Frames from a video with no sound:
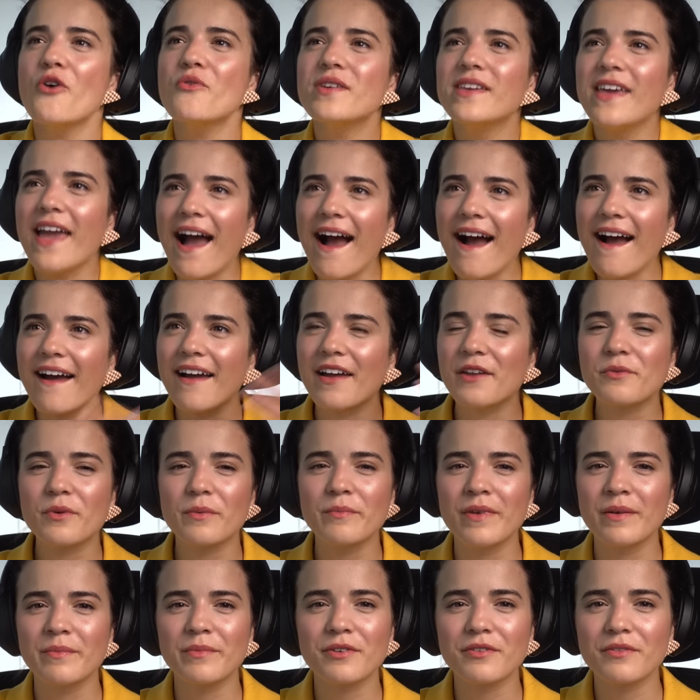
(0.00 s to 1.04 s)
yeah. And
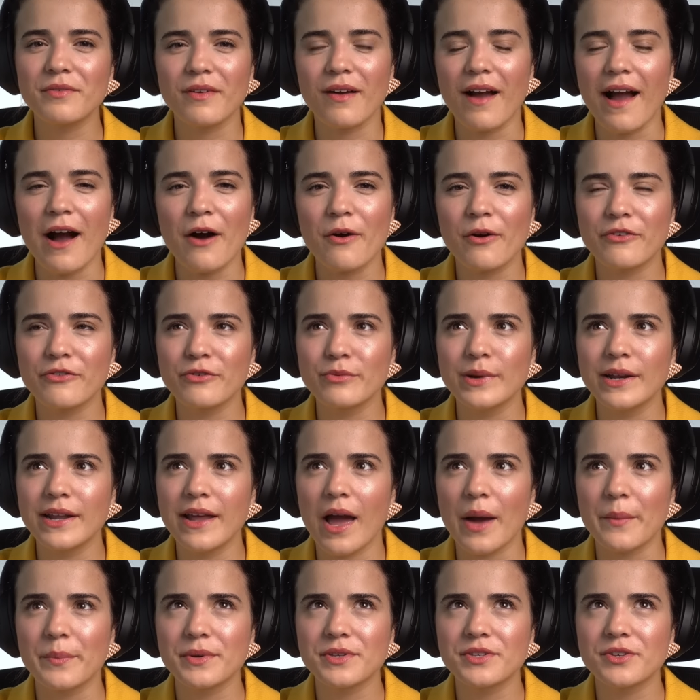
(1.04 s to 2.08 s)
remember, however
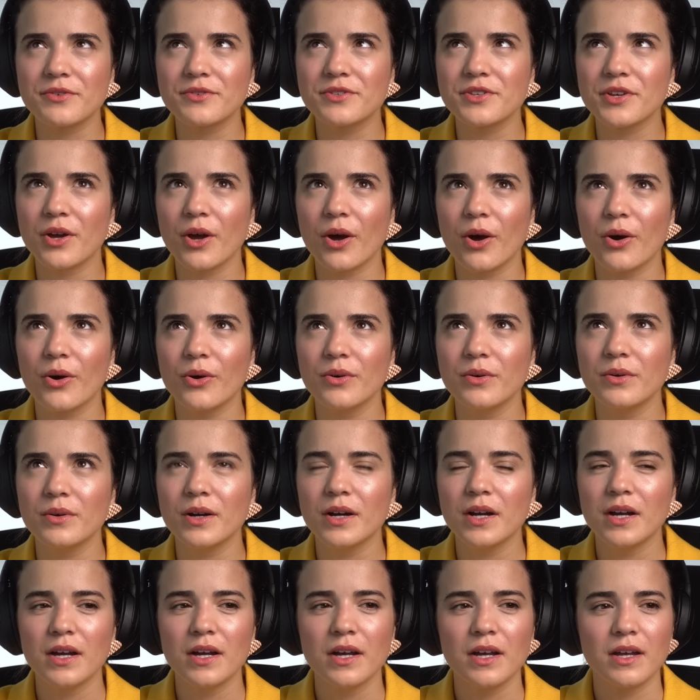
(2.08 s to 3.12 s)
many episodes
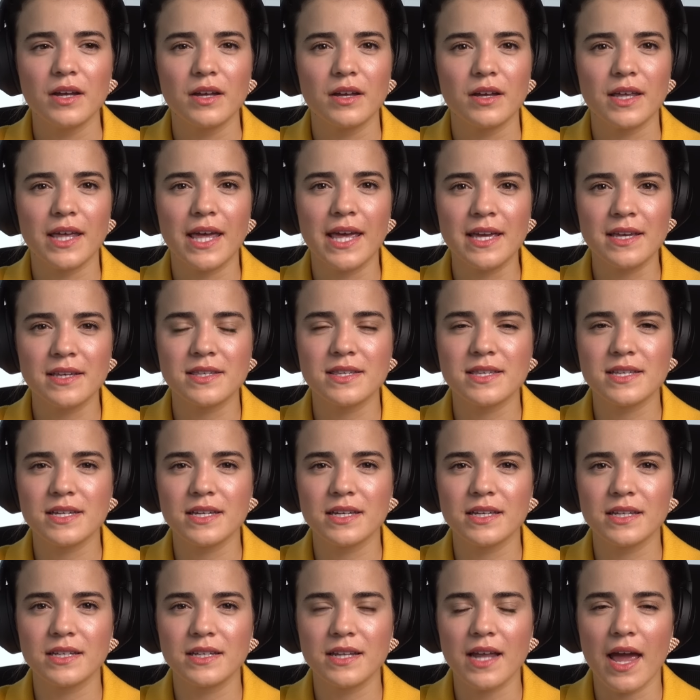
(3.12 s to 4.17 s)
ago,
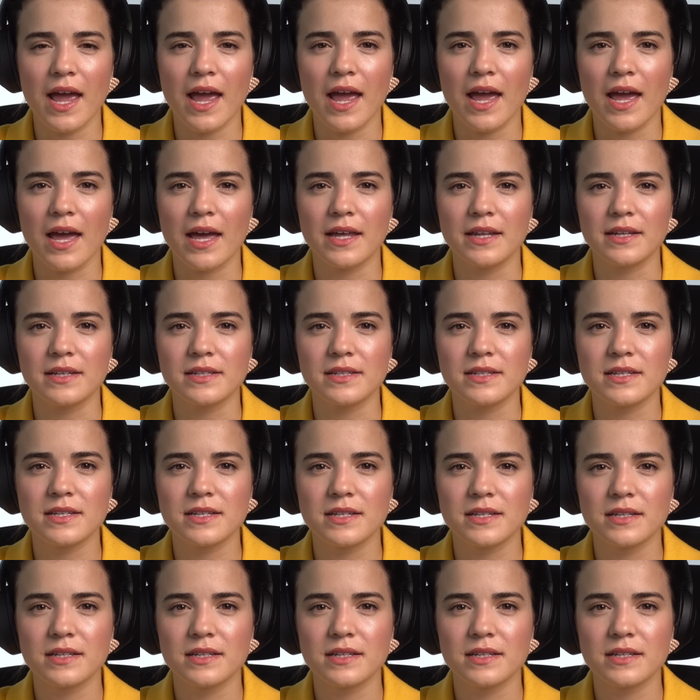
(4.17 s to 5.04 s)
Kingston and